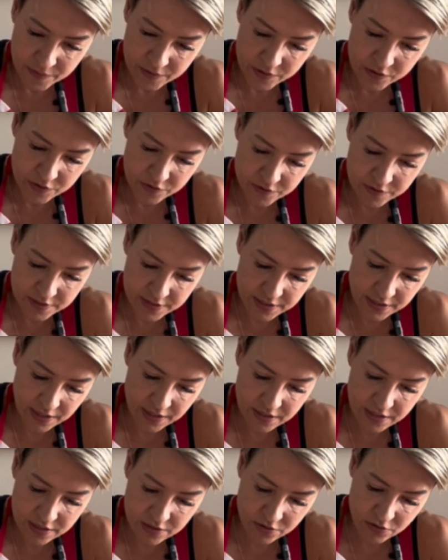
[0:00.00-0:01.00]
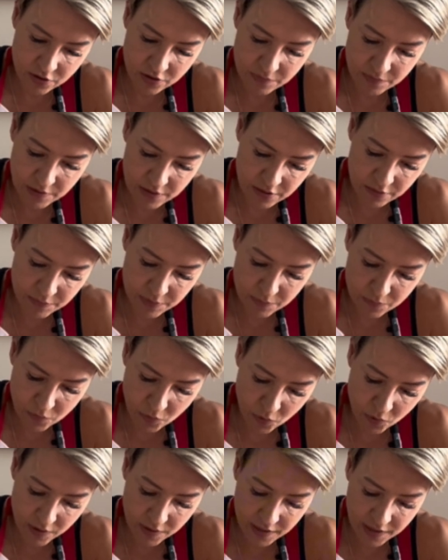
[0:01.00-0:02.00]
You'll see this got a little bit
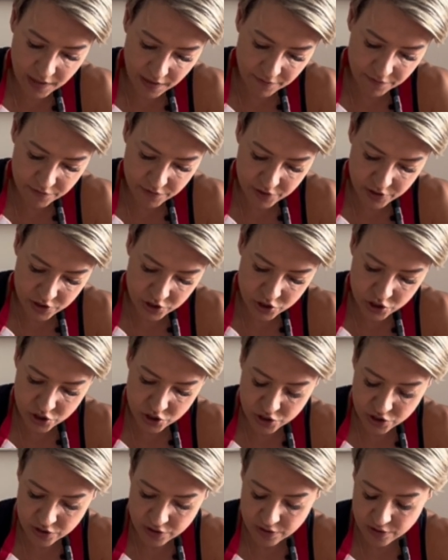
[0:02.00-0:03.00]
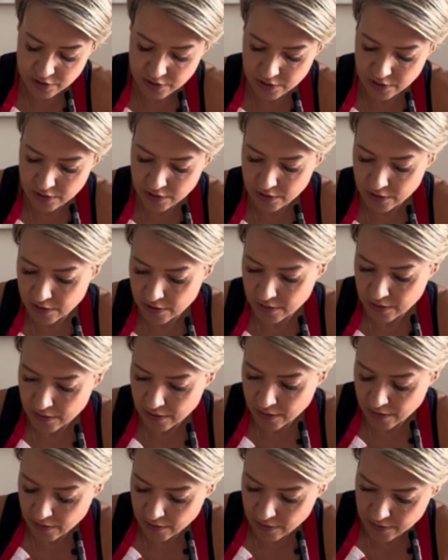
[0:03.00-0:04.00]
more coverage
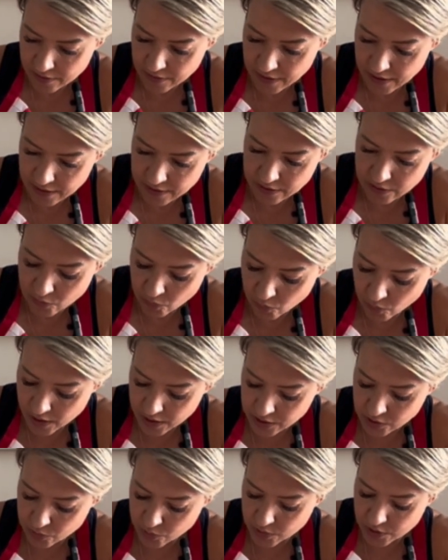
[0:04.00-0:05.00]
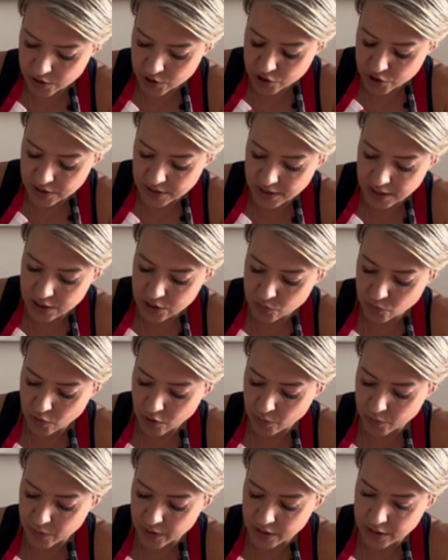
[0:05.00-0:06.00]
than the whitewash, and that's why
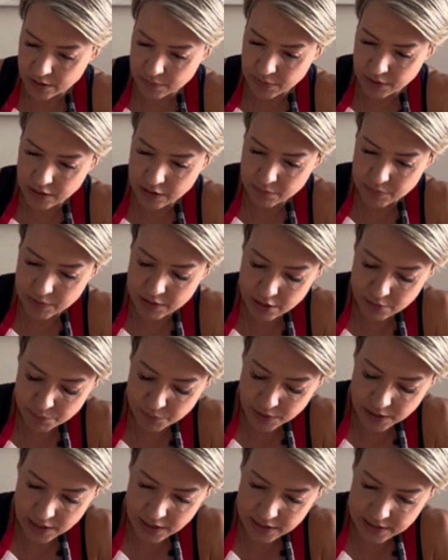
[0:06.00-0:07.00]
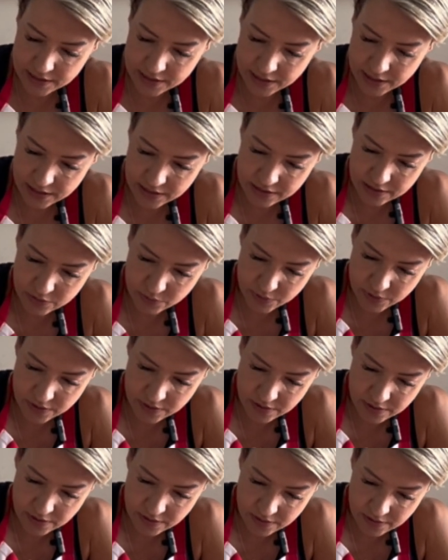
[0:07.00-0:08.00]
we're going to be manipulating it with